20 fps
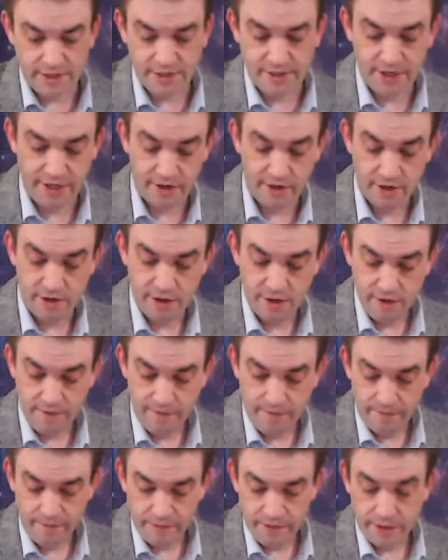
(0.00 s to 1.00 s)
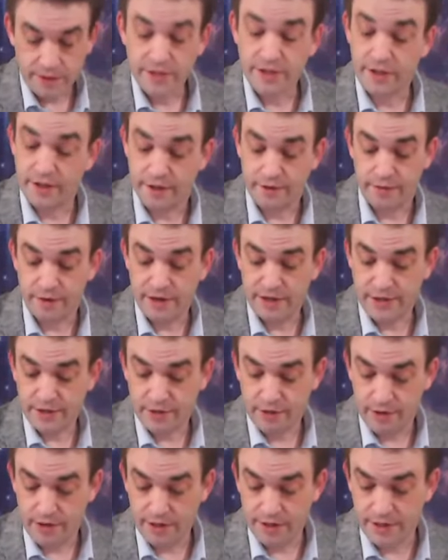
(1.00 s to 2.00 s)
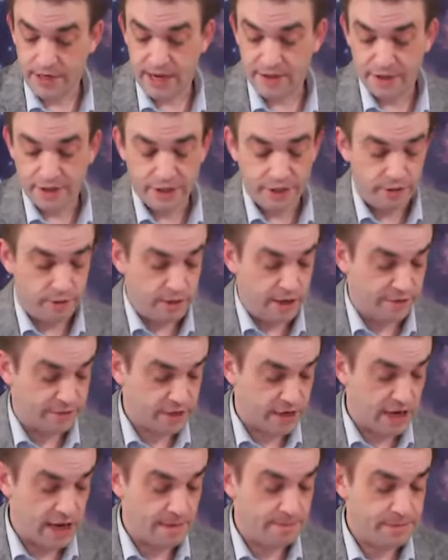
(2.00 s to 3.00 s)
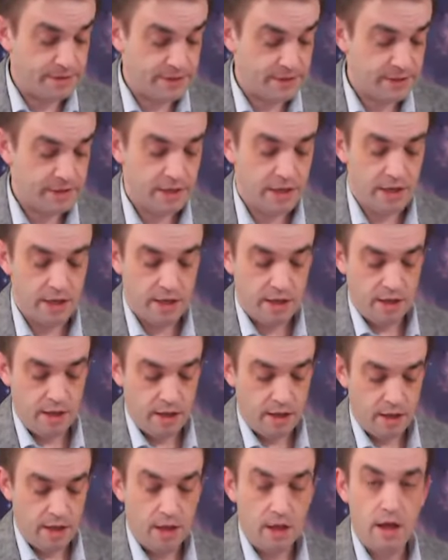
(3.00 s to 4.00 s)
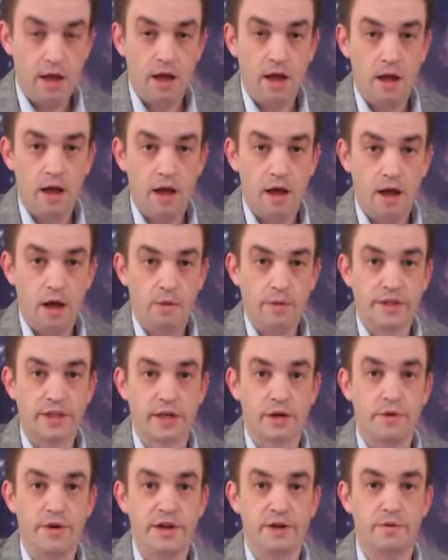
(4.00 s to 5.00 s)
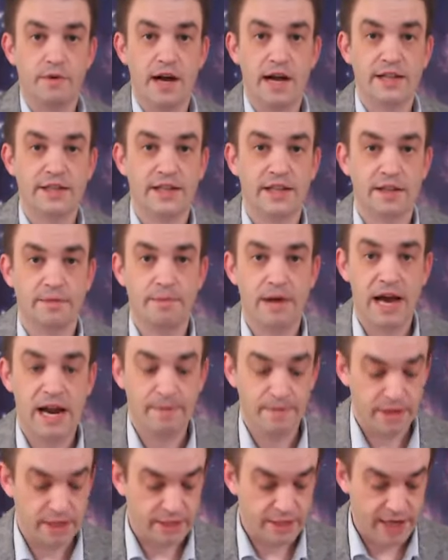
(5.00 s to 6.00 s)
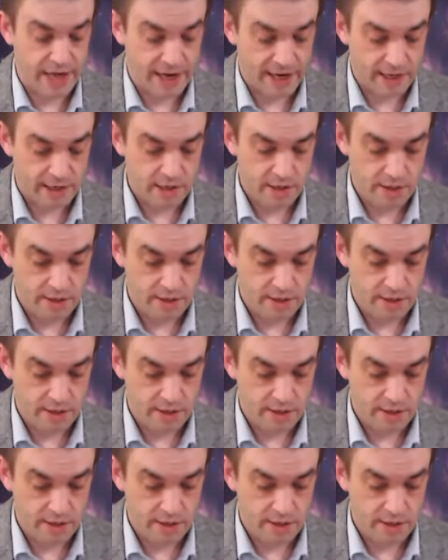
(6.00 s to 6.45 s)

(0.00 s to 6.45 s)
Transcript: is here to the Three of Swords on the Two of Cups with the Queen of Wands on the bottom of the deck.